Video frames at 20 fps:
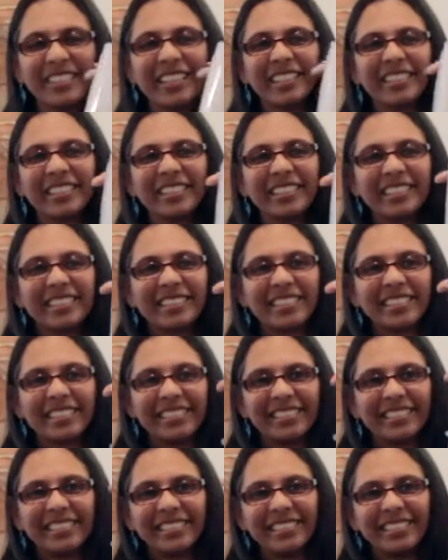like this.
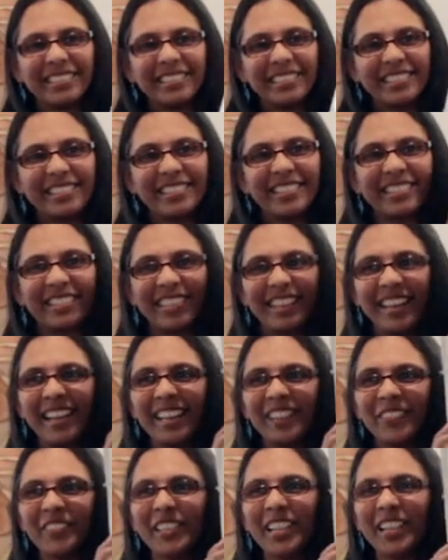I
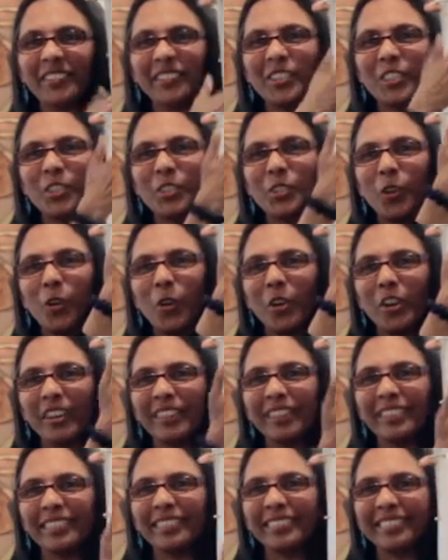even have a stalk.
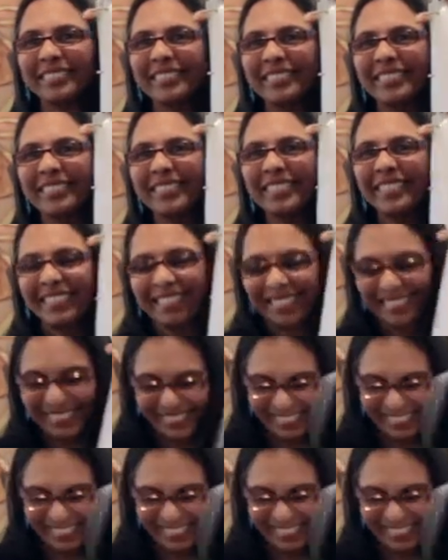I